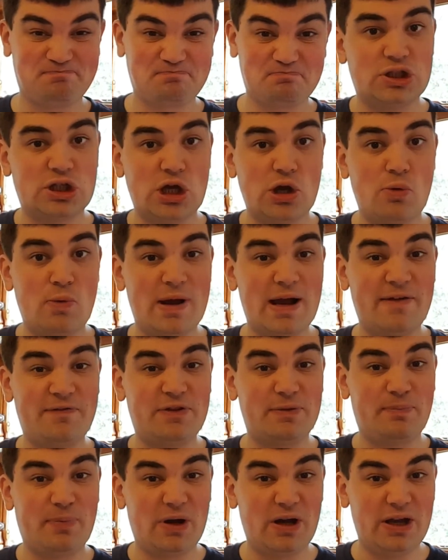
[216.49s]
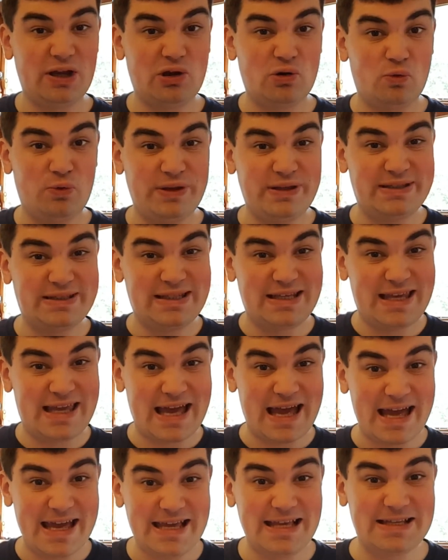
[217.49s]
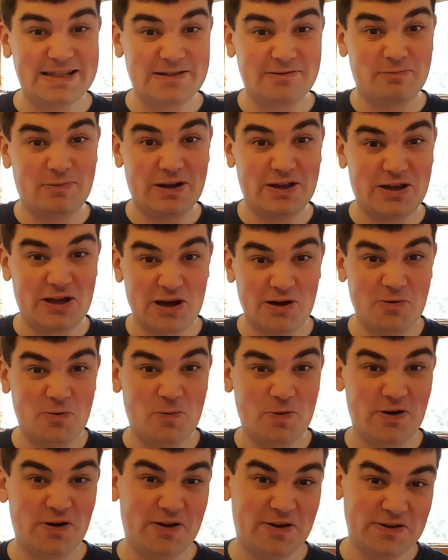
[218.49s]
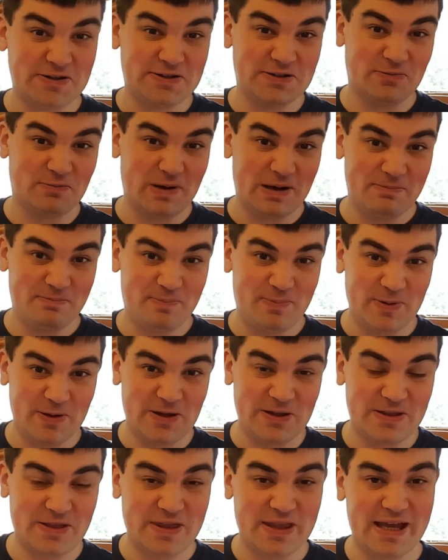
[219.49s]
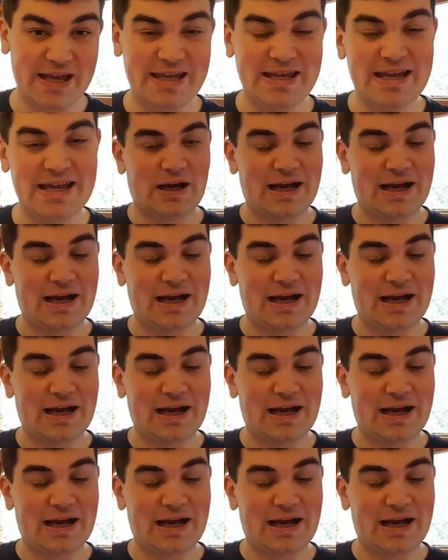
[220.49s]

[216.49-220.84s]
So after buying all these cakes for my co-workers on my birthday,